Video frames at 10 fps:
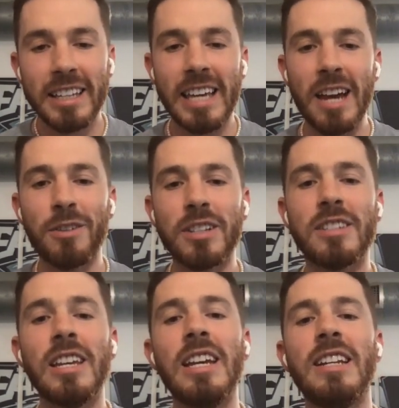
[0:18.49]

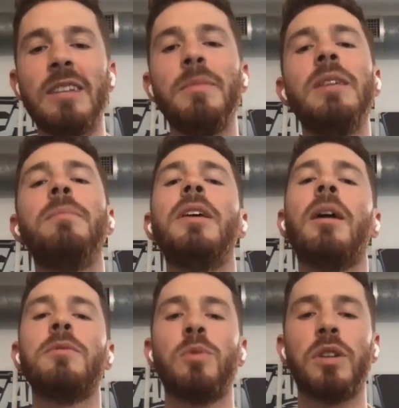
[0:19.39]
guaranteed, and he
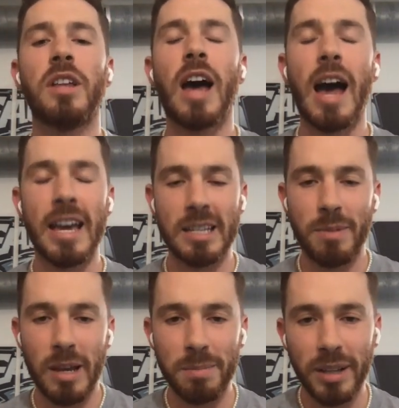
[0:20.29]
becomes one of the highest
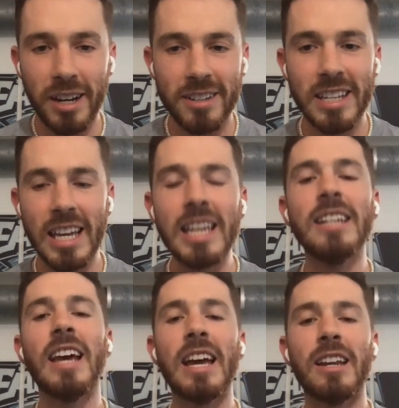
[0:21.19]
paid players
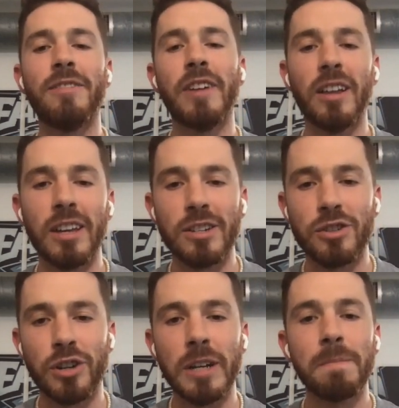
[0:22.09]
in NFL
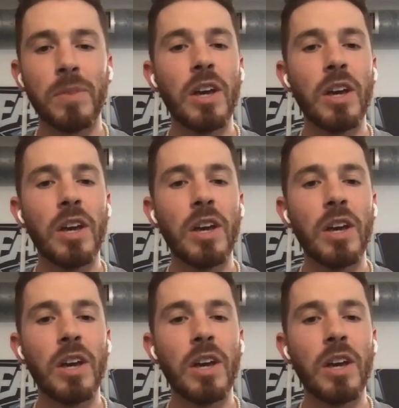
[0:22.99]
history,